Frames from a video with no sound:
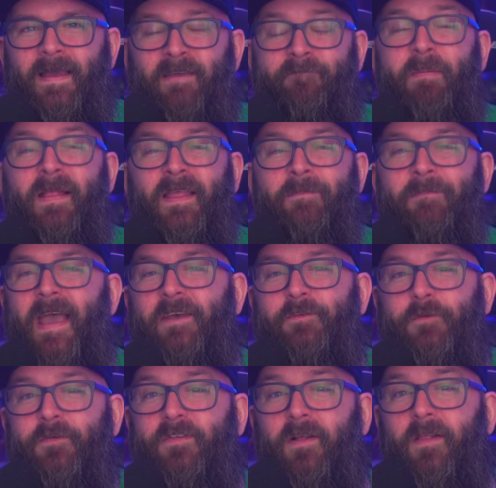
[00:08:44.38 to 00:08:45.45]
If Billy Mays
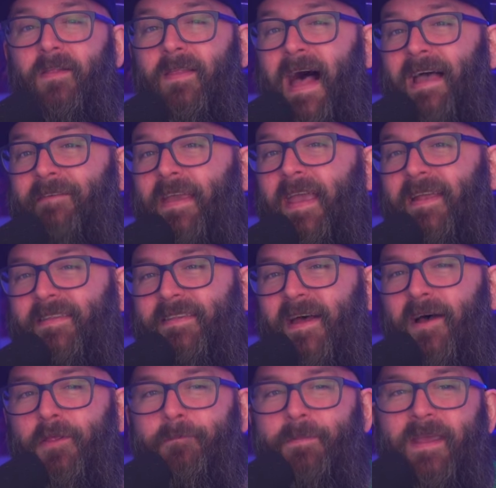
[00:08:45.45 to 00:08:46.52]
were still alive, he'd
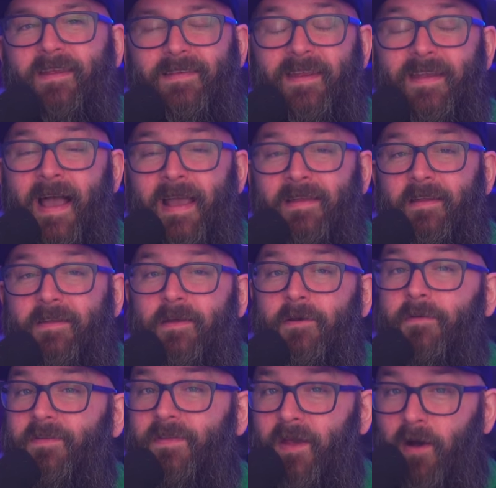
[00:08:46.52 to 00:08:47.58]
sell the
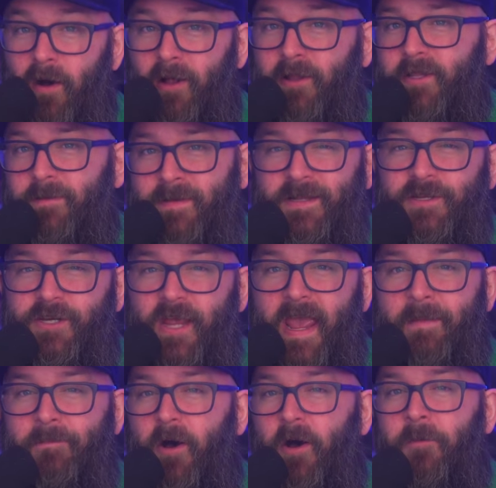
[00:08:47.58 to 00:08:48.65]
PT-92 as the ultimate
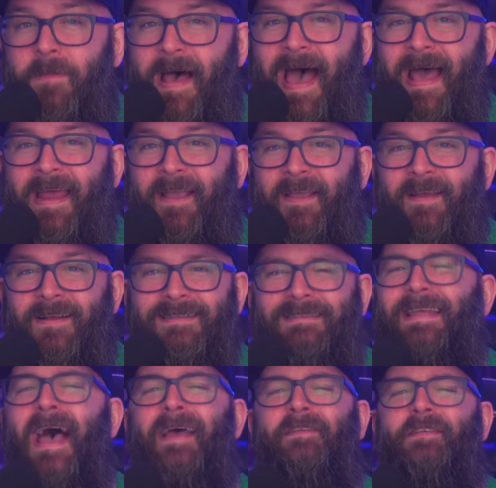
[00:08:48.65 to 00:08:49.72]
jam-o-matic.
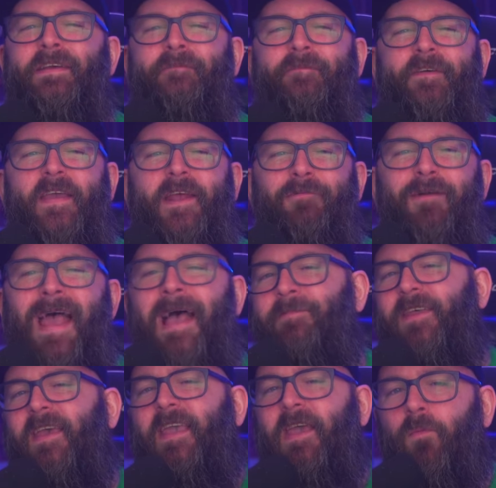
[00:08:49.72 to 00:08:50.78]
Dented feed ramps
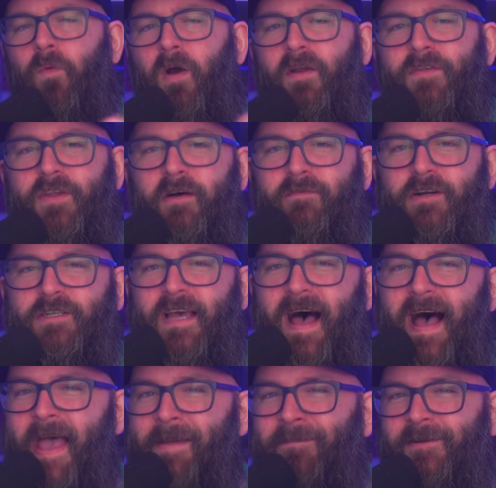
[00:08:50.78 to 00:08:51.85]
that get worse over
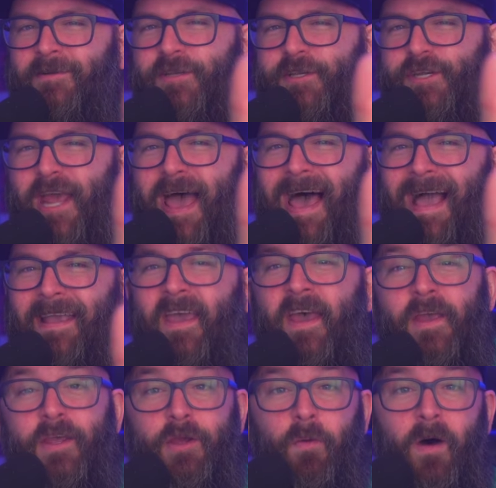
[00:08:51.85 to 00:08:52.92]
time? Check.
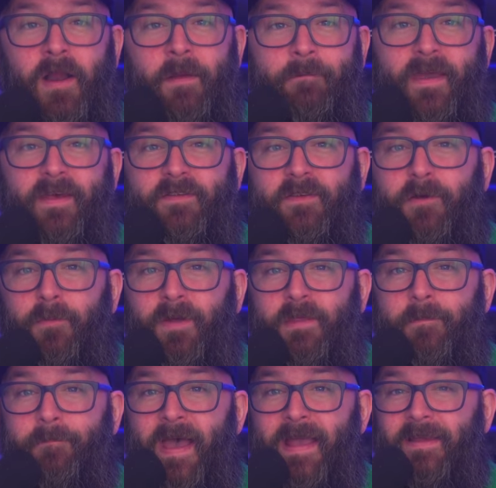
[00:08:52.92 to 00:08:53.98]
You want a pistol with a
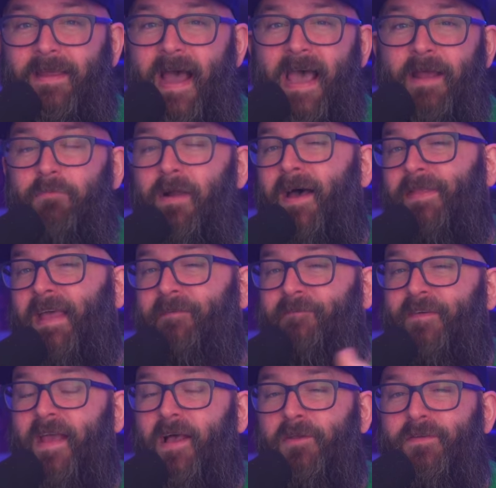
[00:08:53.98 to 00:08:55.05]
bent guide rod that
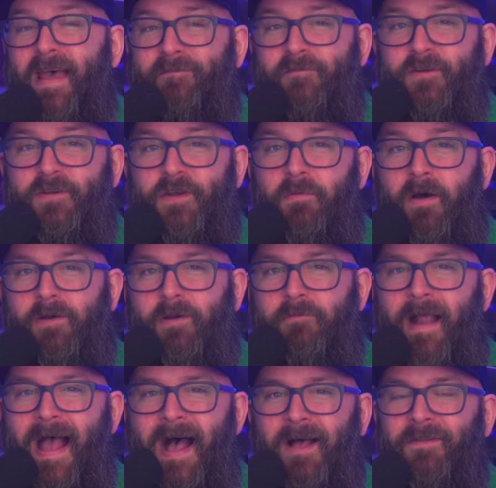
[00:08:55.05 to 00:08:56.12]
fails after 200
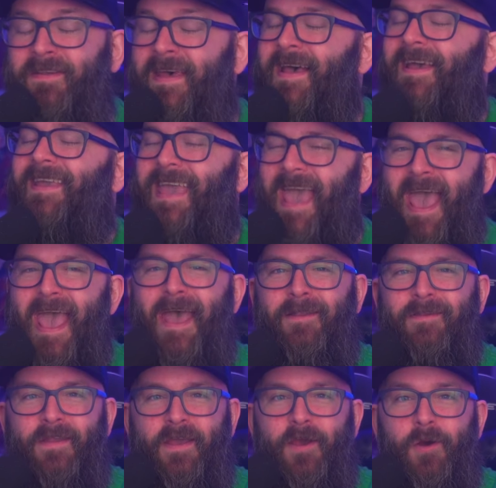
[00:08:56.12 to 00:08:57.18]
rounds?
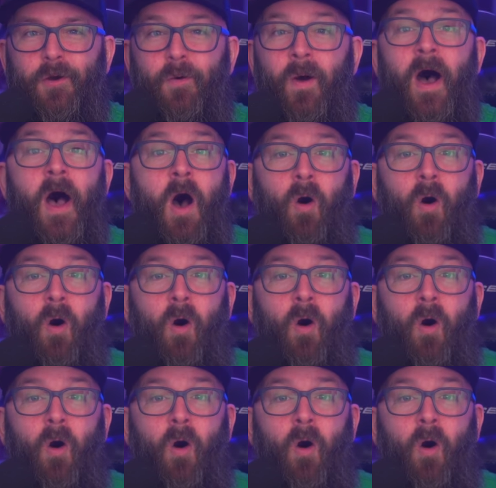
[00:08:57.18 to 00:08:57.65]
Can do.